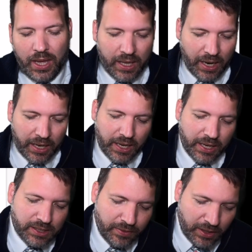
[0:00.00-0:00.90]
In any
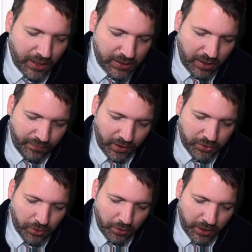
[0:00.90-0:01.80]
case, I think that's enough
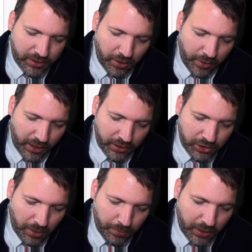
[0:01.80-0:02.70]
intro. Let's go ahead and
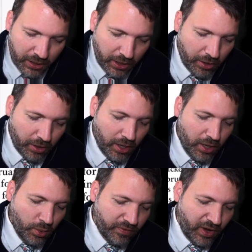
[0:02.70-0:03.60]
jump in here.
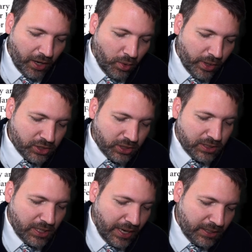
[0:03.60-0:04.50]
We've got
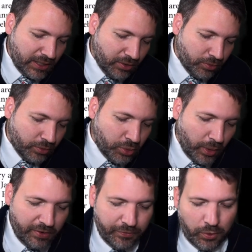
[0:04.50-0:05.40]
questions 19 through
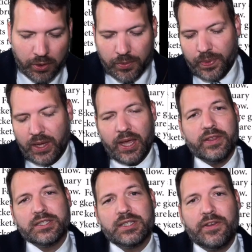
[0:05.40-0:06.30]
24. Again,
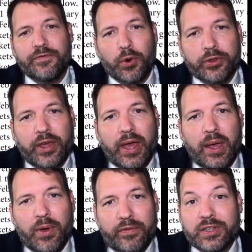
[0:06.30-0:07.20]
this is the fourth
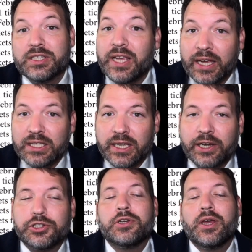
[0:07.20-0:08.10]
game of the second
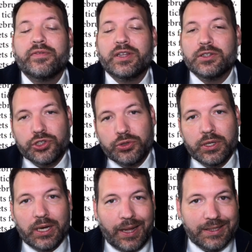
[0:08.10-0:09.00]
section of the June
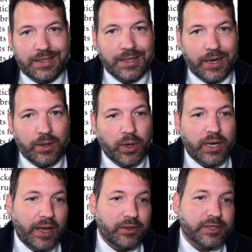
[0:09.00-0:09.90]
1991
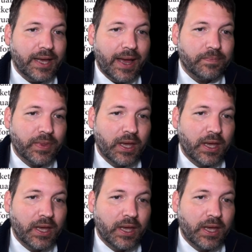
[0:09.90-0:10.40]
LSAT.